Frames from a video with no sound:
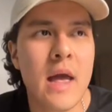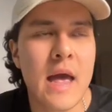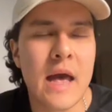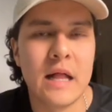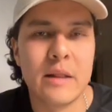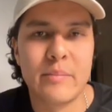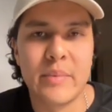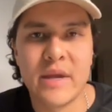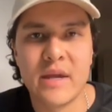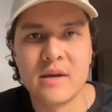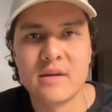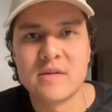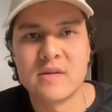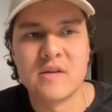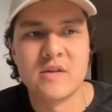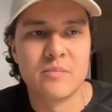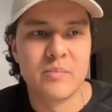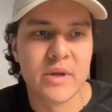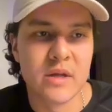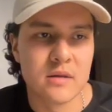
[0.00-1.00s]
LPS
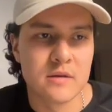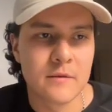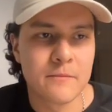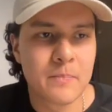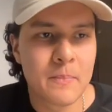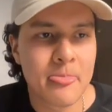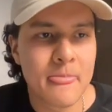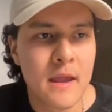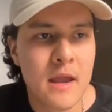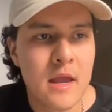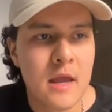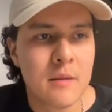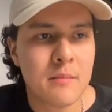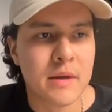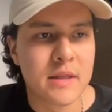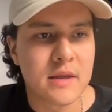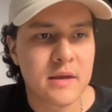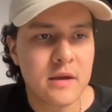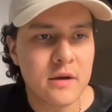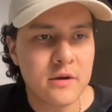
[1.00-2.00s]
is built.
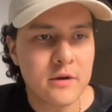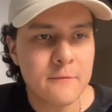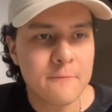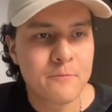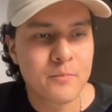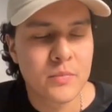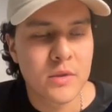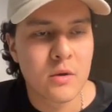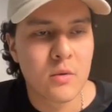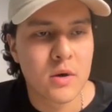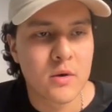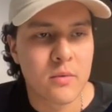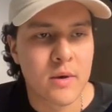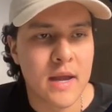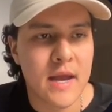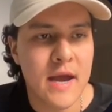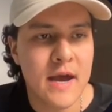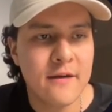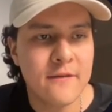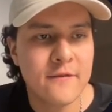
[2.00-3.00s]
But here, what we
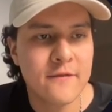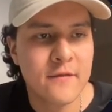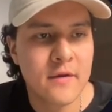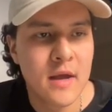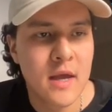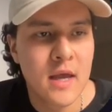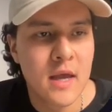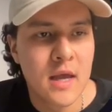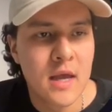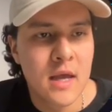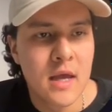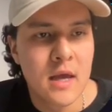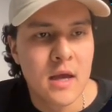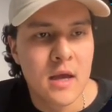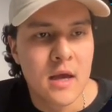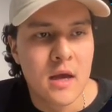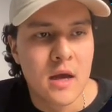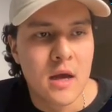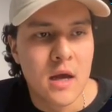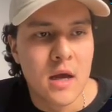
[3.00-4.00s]
have,
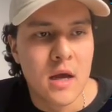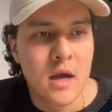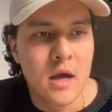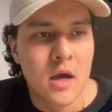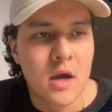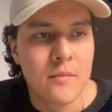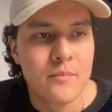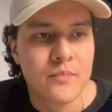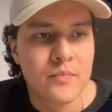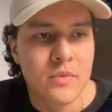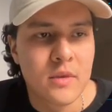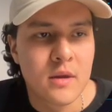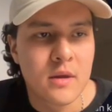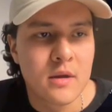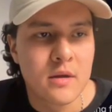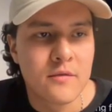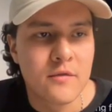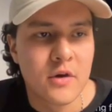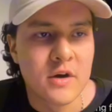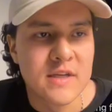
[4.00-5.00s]

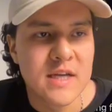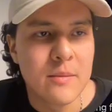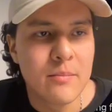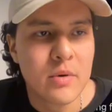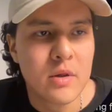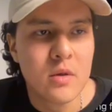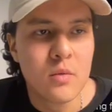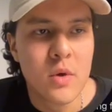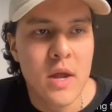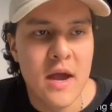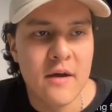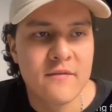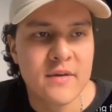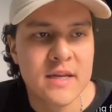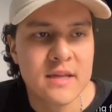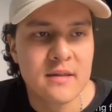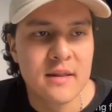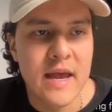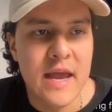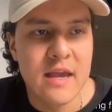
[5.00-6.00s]
for example, we have
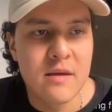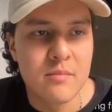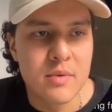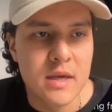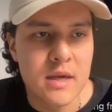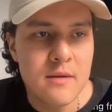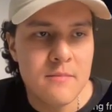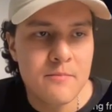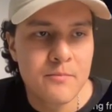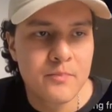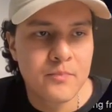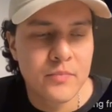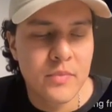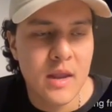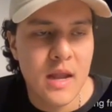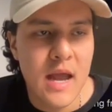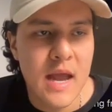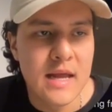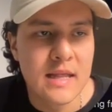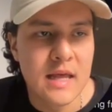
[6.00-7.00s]
needle AB,
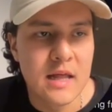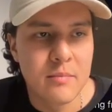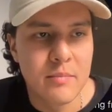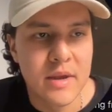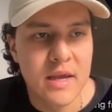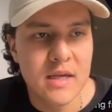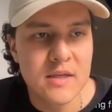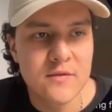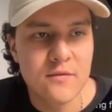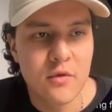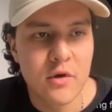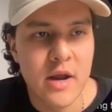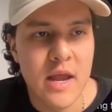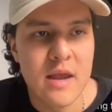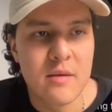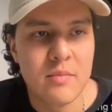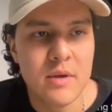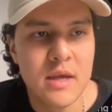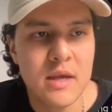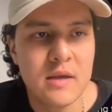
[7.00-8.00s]
and LPS for
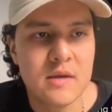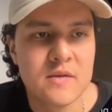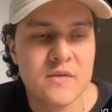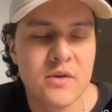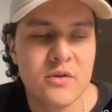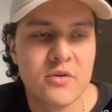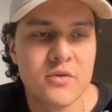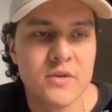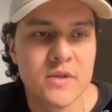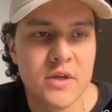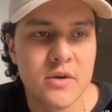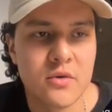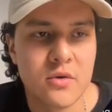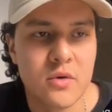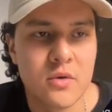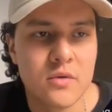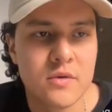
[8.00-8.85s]
AB is 0, 0.